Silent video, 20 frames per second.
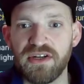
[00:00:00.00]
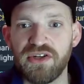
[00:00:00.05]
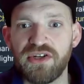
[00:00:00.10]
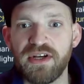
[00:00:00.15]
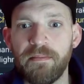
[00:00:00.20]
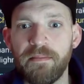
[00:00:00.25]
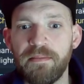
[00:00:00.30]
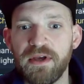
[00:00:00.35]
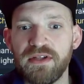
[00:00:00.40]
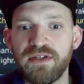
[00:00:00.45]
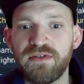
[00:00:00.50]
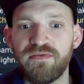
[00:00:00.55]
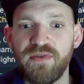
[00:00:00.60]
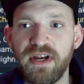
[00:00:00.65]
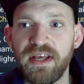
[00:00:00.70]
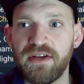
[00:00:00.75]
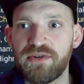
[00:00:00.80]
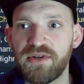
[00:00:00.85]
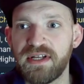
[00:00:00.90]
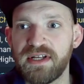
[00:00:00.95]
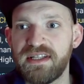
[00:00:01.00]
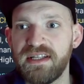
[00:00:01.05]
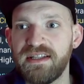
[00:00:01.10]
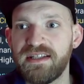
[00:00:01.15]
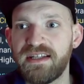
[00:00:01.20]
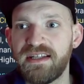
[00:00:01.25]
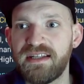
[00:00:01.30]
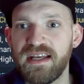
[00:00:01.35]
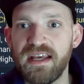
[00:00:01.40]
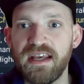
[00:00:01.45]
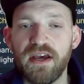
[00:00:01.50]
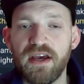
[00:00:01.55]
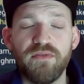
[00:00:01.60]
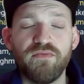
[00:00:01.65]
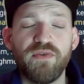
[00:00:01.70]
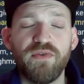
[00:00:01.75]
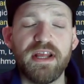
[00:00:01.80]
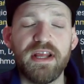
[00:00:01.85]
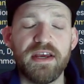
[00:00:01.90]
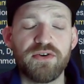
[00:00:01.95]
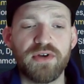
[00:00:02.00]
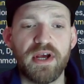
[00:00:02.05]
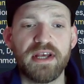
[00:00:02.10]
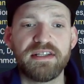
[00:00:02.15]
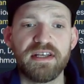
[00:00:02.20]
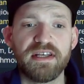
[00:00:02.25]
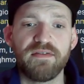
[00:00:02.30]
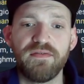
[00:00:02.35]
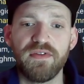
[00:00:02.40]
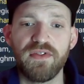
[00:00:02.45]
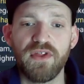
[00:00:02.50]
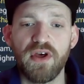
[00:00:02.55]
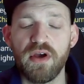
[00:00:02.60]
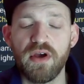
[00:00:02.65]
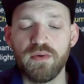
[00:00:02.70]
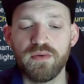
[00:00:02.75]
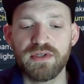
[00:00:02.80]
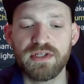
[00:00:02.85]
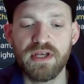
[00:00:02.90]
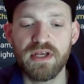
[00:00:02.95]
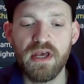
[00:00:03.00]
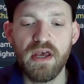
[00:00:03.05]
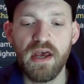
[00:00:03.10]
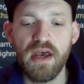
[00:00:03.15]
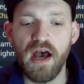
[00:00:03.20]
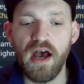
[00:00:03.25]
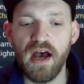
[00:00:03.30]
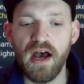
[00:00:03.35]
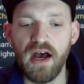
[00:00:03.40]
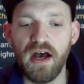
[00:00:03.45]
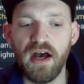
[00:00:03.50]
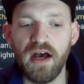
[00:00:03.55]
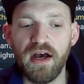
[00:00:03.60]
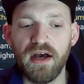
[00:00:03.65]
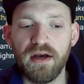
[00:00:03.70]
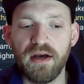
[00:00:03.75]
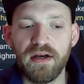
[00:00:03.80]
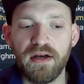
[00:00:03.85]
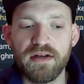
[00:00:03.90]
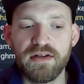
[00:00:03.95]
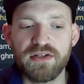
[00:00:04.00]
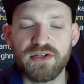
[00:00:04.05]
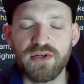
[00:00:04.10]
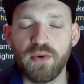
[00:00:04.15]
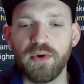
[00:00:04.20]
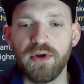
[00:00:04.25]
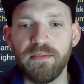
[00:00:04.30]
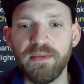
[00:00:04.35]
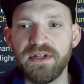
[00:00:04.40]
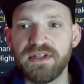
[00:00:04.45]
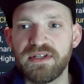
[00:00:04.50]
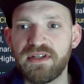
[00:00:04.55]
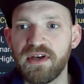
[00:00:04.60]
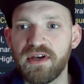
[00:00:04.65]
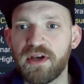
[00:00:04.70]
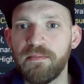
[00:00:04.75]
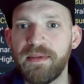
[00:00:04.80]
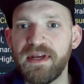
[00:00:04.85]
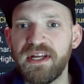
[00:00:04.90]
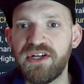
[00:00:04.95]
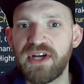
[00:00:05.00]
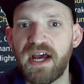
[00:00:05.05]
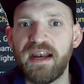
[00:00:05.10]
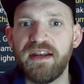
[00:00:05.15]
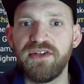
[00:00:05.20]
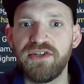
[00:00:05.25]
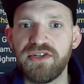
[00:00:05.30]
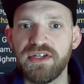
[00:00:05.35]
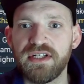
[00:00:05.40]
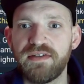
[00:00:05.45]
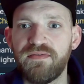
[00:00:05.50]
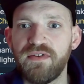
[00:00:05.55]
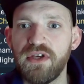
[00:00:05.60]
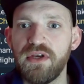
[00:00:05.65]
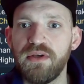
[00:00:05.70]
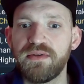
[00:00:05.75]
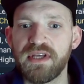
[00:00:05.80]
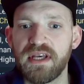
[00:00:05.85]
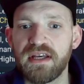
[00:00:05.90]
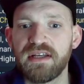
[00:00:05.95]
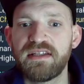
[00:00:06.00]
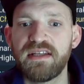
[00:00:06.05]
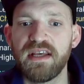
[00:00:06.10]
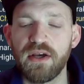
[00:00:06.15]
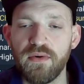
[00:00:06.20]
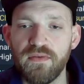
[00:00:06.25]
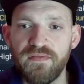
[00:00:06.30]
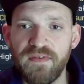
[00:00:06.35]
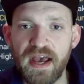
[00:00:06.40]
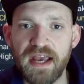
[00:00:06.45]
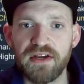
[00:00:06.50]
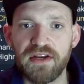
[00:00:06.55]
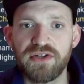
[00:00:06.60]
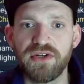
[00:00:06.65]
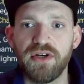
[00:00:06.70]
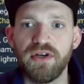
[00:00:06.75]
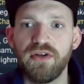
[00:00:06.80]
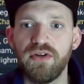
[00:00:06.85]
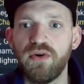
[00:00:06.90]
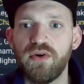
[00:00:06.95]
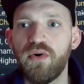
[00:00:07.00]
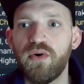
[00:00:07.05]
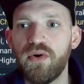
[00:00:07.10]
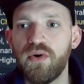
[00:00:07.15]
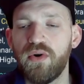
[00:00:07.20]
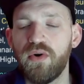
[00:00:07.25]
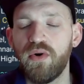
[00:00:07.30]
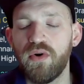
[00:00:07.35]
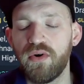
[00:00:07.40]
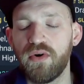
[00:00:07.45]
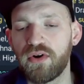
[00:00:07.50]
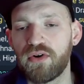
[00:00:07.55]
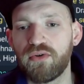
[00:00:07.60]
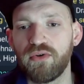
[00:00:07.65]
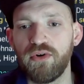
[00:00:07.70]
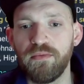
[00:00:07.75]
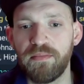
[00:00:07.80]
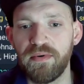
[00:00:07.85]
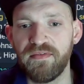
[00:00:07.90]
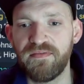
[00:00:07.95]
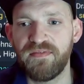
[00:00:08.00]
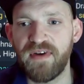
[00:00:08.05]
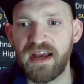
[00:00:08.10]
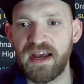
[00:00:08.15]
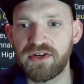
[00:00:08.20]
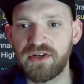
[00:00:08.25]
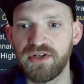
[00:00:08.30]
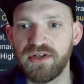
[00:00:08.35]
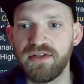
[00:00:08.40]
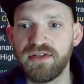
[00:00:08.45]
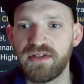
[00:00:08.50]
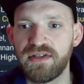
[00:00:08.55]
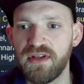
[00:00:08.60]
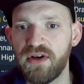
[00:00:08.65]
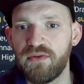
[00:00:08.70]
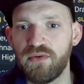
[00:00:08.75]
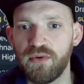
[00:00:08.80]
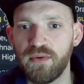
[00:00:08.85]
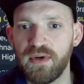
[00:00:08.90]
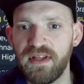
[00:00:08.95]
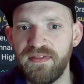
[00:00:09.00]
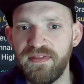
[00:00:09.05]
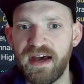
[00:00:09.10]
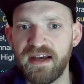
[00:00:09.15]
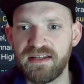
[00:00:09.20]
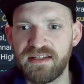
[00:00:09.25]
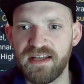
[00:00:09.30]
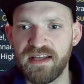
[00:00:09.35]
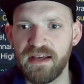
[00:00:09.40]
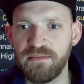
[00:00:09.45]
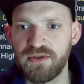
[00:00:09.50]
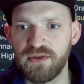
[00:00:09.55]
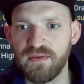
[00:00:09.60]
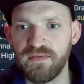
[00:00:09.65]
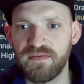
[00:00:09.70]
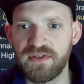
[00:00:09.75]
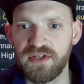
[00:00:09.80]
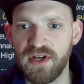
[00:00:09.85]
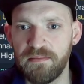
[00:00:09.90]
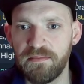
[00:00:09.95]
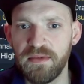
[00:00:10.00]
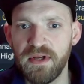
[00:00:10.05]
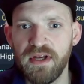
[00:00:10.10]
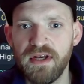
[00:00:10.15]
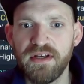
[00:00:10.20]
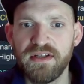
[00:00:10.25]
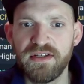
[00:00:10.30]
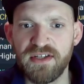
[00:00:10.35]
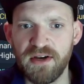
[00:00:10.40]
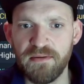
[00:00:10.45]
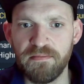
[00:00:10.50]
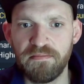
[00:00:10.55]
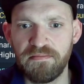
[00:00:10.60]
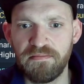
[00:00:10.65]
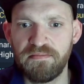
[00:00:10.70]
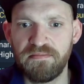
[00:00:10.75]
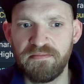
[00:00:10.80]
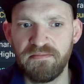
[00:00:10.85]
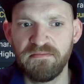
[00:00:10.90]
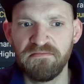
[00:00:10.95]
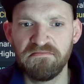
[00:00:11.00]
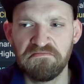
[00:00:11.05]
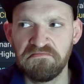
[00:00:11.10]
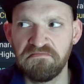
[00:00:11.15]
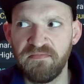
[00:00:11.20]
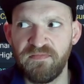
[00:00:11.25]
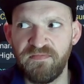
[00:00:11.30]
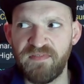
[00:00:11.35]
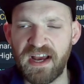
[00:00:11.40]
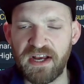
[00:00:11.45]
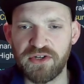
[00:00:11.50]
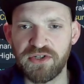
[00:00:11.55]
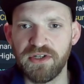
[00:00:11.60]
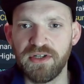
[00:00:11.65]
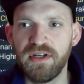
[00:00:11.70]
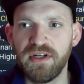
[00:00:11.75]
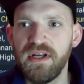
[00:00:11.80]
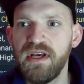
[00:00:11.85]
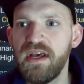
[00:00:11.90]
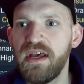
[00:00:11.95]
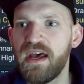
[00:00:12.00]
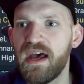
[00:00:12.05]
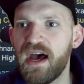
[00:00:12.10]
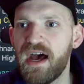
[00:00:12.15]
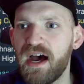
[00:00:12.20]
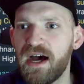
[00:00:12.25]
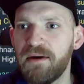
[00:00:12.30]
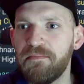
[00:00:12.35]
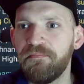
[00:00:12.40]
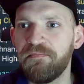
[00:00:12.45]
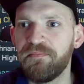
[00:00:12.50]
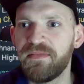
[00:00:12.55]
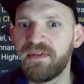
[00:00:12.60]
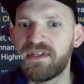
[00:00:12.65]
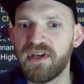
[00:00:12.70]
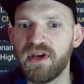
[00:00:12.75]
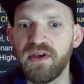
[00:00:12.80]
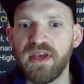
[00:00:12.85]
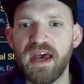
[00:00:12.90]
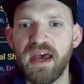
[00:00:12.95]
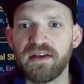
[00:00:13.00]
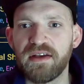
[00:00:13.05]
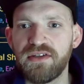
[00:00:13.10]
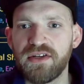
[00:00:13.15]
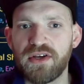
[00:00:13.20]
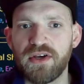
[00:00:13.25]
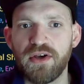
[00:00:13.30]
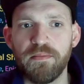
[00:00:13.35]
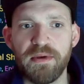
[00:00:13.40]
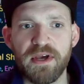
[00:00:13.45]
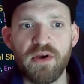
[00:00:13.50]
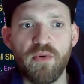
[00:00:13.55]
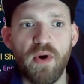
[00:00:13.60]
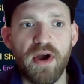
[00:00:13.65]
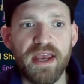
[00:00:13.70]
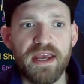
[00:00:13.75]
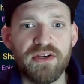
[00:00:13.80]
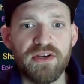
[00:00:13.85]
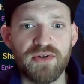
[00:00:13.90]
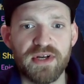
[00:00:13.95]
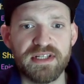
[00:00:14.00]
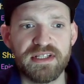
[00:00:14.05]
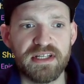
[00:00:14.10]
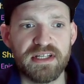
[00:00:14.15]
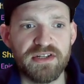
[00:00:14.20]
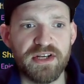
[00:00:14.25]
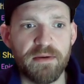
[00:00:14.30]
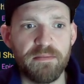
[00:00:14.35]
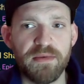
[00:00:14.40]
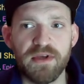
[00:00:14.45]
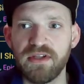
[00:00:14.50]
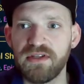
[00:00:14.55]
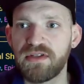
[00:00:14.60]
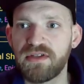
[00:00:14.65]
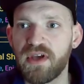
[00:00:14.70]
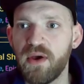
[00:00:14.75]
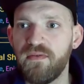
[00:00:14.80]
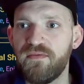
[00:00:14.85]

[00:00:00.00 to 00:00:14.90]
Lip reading: champions, really interesting to see, and really interesting for those tournaments that can be challenges for using a single faction or a group of factions that are all in that same sort of sub faction. So yeah, it could be quite interesting champions going